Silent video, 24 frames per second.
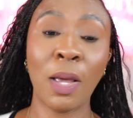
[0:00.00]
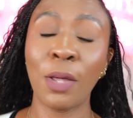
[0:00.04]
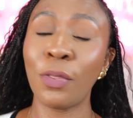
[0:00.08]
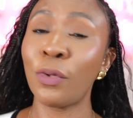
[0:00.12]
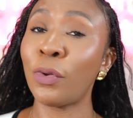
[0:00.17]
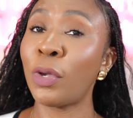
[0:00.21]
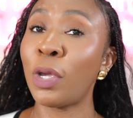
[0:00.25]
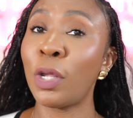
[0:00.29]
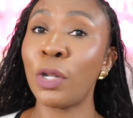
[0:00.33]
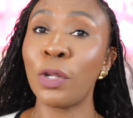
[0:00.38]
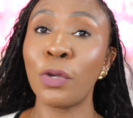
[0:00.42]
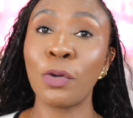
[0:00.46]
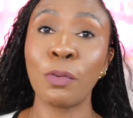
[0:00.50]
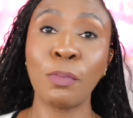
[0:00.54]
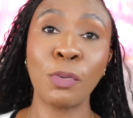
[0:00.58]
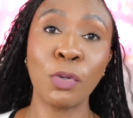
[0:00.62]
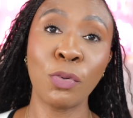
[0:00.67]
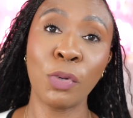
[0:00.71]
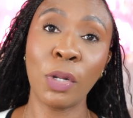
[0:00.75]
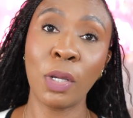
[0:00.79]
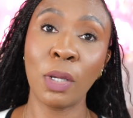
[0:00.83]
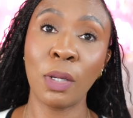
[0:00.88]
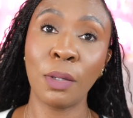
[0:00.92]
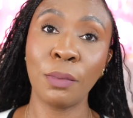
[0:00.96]
neither can your
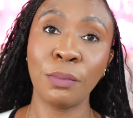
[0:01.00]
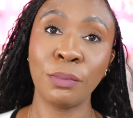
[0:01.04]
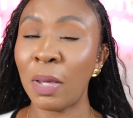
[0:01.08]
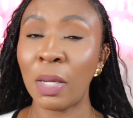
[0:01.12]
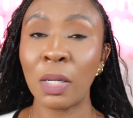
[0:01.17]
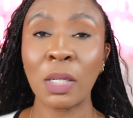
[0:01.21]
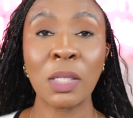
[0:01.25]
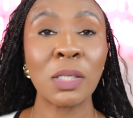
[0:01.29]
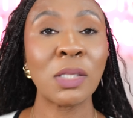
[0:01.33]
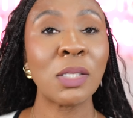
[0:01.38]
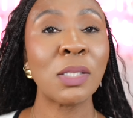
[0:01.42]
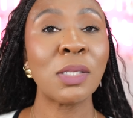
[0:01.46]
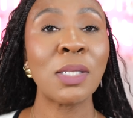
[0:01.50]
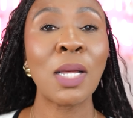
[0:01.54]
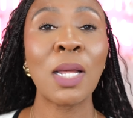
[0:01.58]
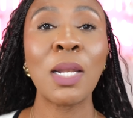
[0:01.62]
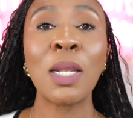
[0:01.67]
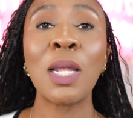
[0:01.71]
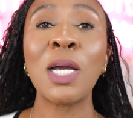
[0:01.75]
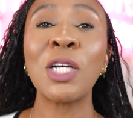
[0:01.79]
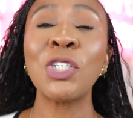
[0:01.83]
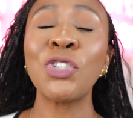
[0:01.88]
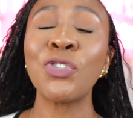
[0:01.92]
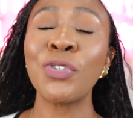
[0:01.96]
beauty. Maintenance is not
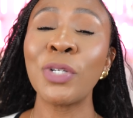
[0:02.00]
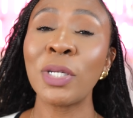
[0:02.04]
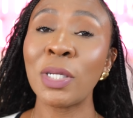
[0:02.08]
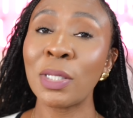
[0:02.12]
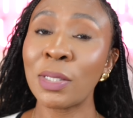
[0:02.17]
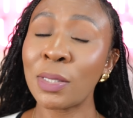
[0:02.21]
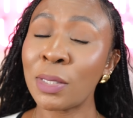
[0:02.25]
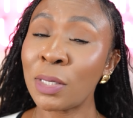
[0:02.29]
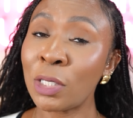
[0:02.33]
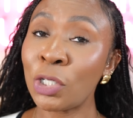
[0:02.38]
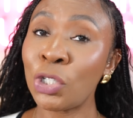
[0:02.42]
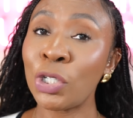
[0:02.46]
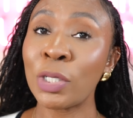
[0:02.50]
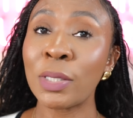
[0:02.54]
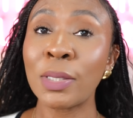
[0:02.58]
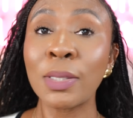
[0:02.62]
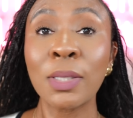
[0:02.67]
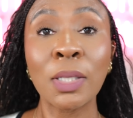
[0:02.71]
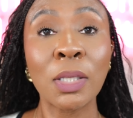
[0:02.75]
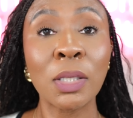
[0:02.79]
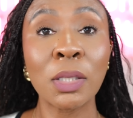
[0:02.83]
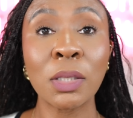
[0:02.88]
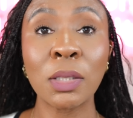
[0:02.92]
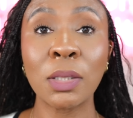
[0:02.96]
luxury, it's
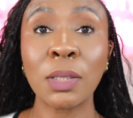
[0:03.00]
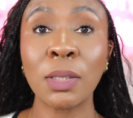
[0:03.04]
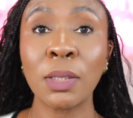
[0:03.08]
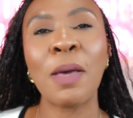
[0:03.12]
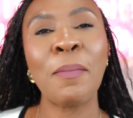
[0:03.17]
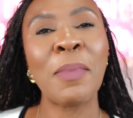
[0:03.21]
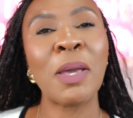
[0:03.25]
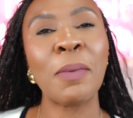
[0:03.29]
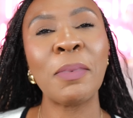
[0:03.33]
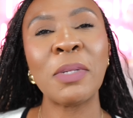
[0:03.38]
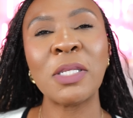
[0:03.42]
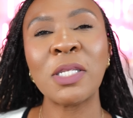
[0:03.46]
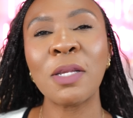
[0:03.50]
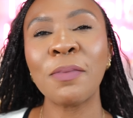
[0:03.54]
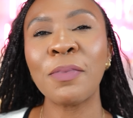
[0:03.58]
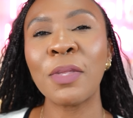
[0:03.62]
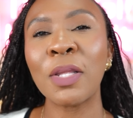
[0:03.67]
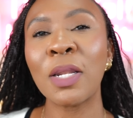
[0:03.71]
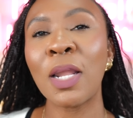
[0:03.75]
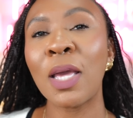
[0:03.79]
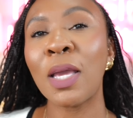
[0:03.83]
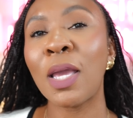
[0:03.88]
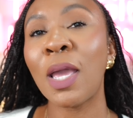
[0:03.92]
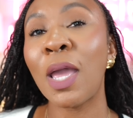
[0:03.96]
logistics. That might be
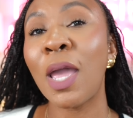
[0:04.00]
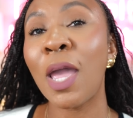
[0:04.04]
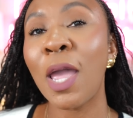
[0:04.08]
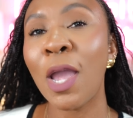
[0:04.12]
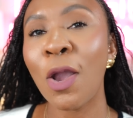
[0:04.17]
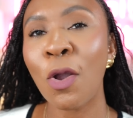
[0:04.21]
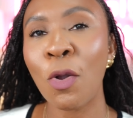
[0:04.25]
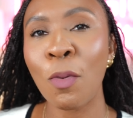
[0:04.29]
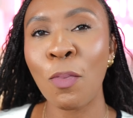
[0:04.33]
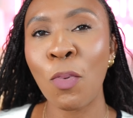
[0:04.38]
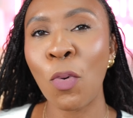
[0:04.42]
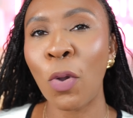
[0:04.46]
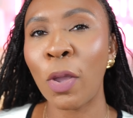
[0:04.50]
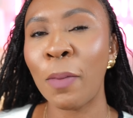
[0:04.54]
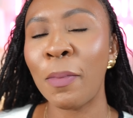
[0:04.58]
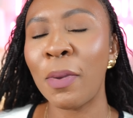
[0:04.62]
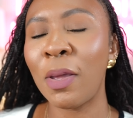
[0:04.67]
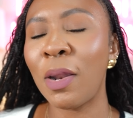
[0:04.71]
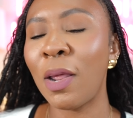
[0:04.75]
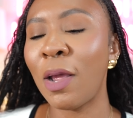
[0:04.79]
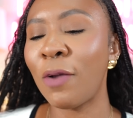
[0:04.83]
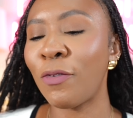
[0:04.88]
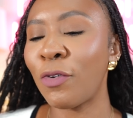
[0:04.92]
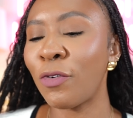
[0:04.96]
something like a hair
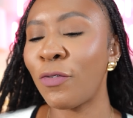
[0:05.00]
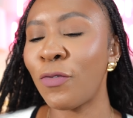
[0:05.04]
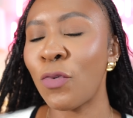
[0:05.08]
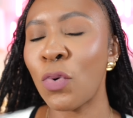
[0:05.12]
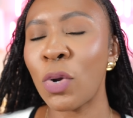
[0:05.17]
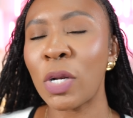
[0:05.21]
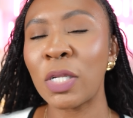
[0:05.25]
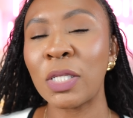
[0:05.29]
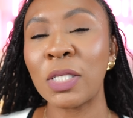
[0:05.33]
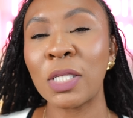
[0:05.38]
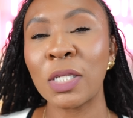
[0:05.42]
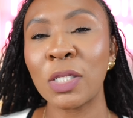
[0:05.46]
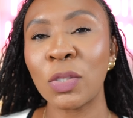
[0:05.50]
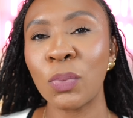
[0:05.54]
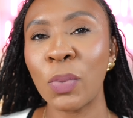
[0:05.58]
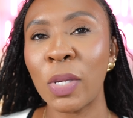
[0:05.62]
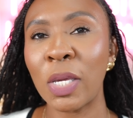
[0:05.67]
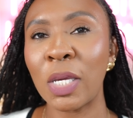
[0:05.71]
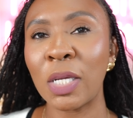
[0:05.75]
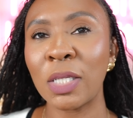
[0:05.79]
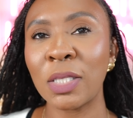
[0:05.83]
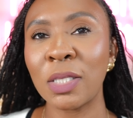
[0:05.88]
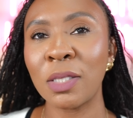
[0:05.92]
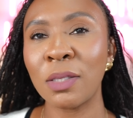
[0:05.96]
appointment every 4 to 6
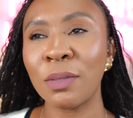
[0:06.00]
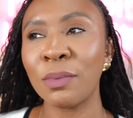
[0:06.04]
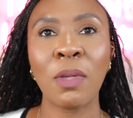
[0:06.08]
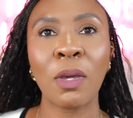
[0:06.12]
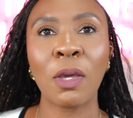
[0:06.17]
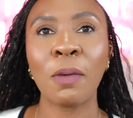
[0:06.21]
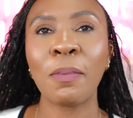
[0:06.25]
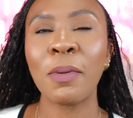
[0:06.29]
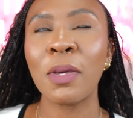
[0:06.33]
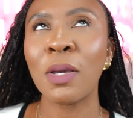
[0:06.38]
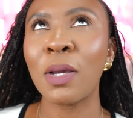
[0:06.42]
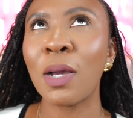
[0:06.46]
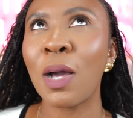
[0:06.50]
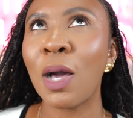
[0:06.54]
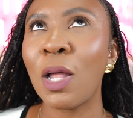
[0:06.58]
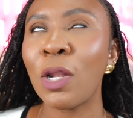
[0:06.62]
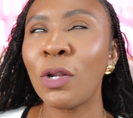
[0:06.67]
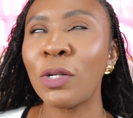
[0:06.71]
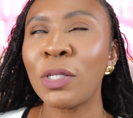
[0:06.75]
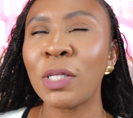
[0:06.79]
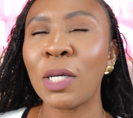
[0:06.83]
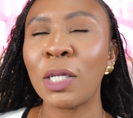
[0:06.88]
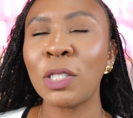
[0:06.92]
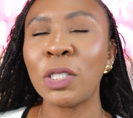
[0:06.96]
weeks. That could be a
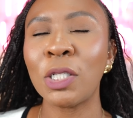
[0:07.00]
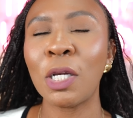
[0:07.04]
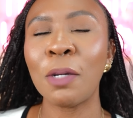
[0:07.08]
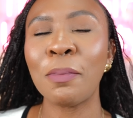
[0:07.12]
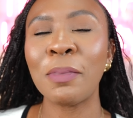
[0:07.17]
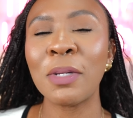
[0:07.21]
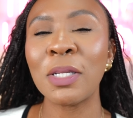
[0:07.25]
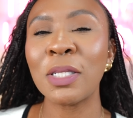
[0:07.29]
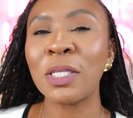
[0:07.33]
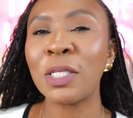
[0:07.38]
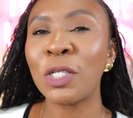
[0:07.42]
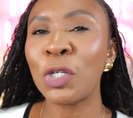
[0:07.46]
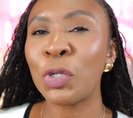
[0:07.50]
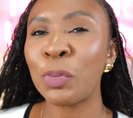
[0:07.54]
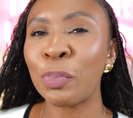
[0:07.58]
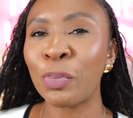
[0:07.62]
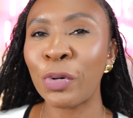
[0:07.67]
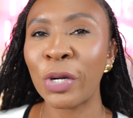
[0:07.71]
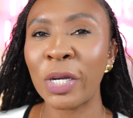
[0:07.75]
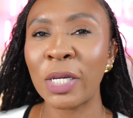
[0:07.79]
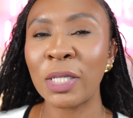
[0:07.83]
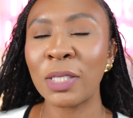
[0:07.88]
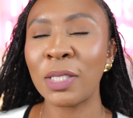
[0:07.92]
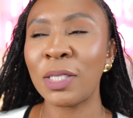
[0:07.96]
color touch-up, a silk
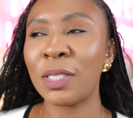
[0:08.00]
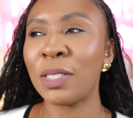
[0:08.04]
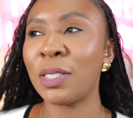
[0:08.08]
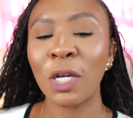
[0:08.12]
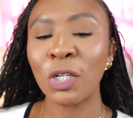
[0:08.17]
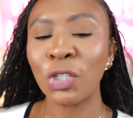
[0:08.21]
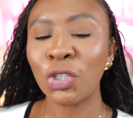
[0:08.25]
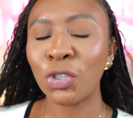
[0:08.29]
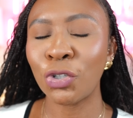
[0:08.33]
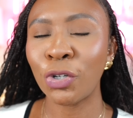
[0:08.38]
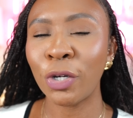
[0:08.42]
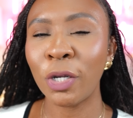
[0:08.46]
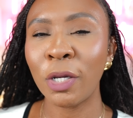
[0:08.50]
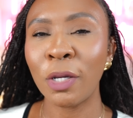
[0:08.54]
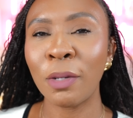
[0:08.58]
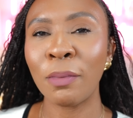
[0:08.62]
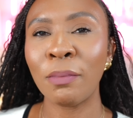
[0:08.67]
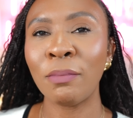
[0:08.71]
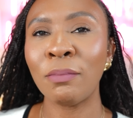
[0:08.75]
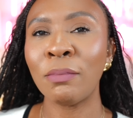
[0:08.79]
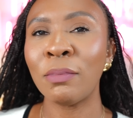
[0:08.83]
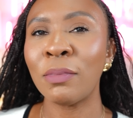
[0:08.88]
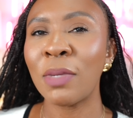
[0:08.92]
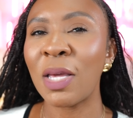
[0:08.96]
press, a
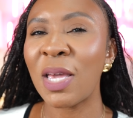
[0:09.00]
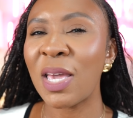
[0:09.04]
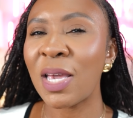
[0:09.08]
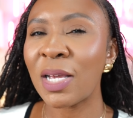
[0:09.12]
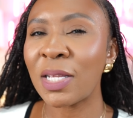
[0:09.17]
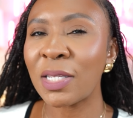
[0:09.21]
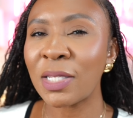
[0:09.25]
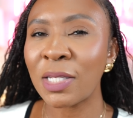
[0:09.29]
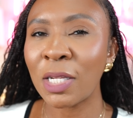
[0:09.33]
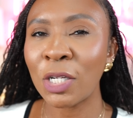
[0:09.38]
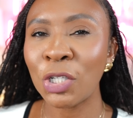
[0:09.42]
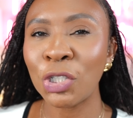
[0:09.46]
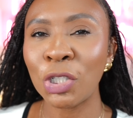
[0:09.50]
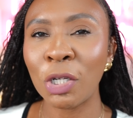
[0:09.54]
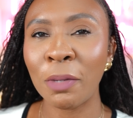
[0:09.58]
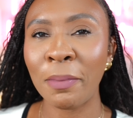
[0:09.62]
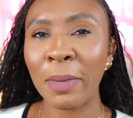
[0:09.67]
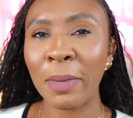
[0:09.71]
trim, extension